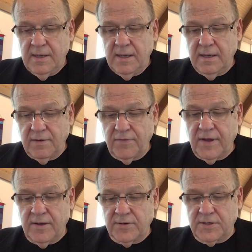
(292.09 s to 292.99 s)
he
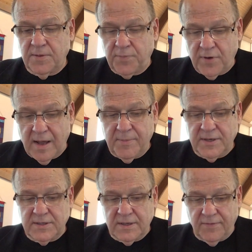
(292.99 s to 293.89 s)
unveils the
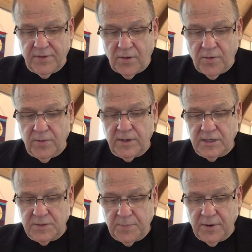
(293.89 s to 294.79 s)
promise of the
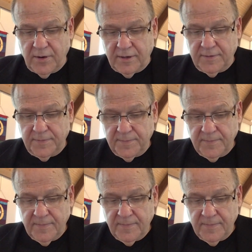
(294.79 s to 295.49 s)
Holy Spirit.